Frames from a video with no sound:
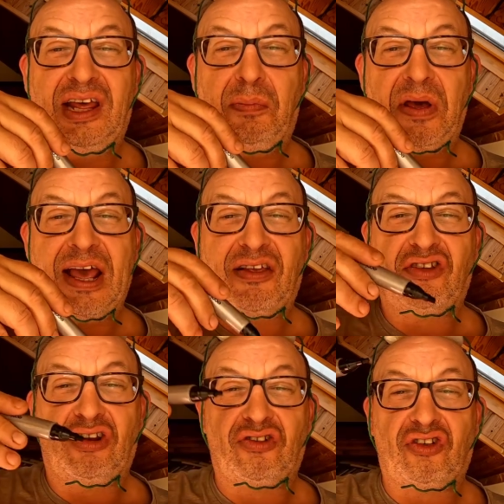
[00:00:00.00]
tip
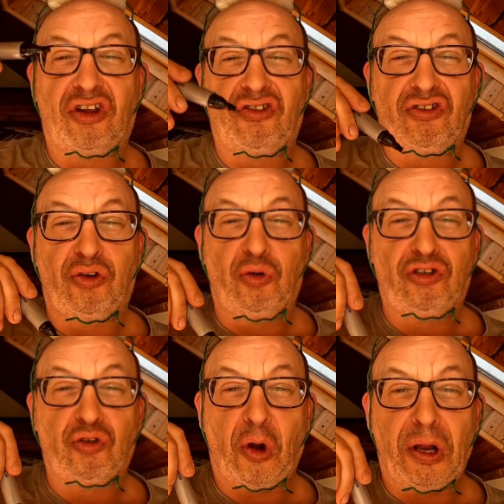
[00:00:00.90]
as it is
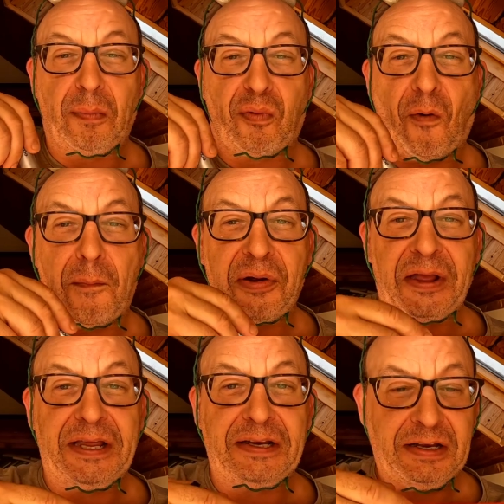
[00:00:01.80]
usually
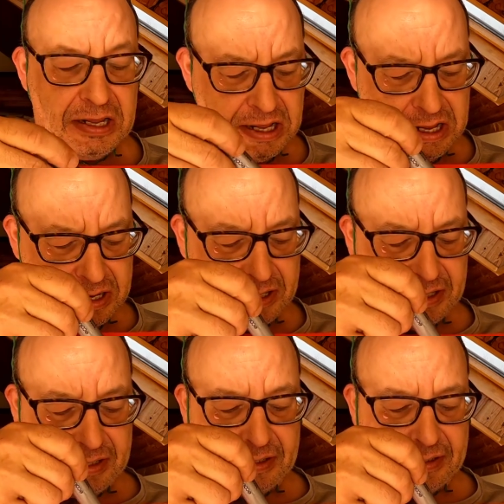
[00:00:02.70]
propagated,
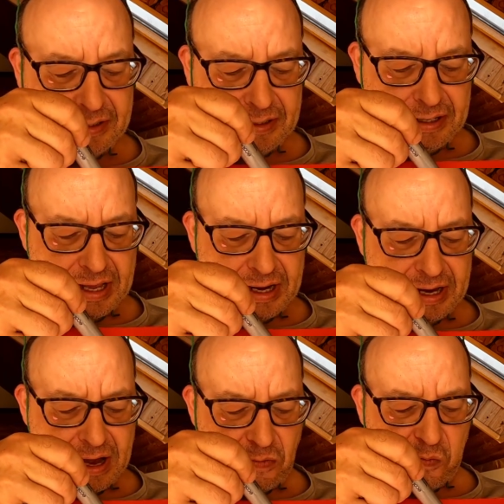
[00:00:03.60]
and
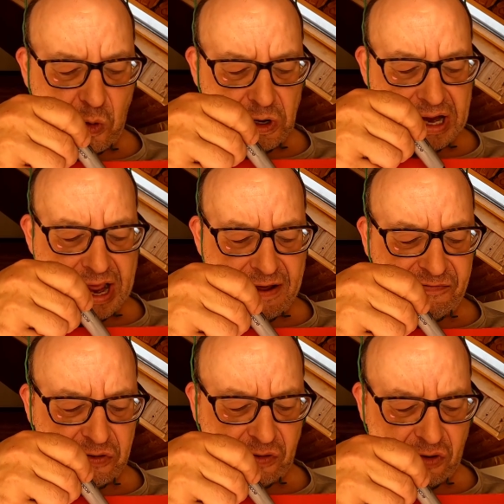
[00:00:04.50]
then would have to